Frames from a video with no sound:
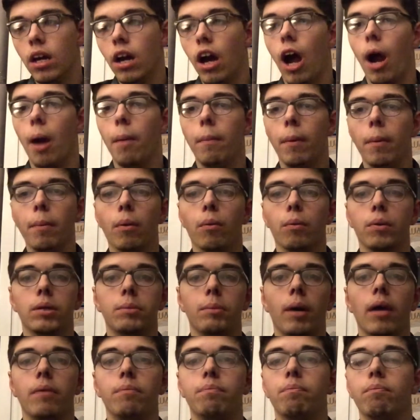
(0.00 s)
I remember in one
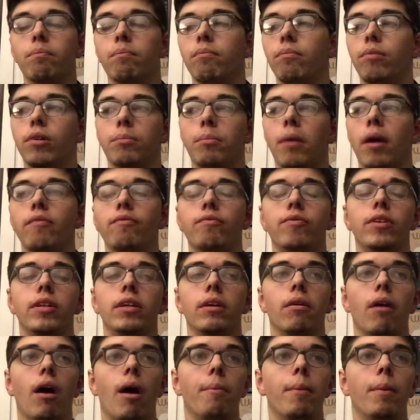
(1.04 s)
of my
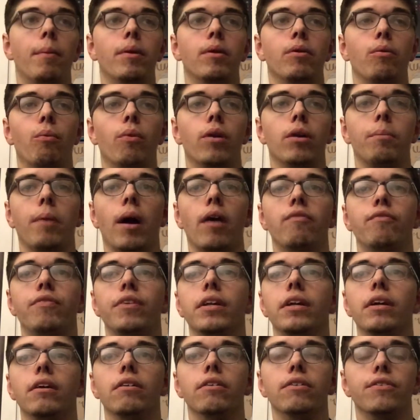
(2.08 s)

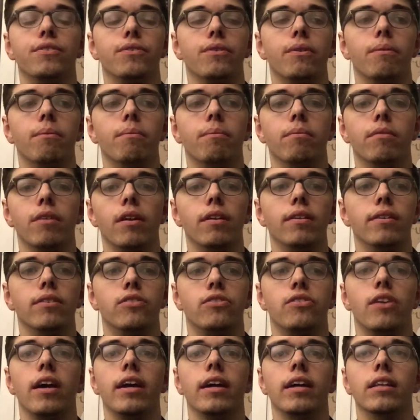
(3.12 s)
videos
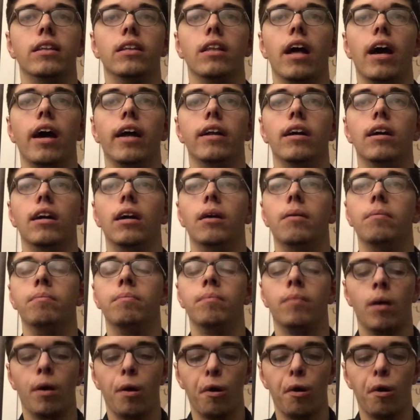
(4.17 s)
saying that in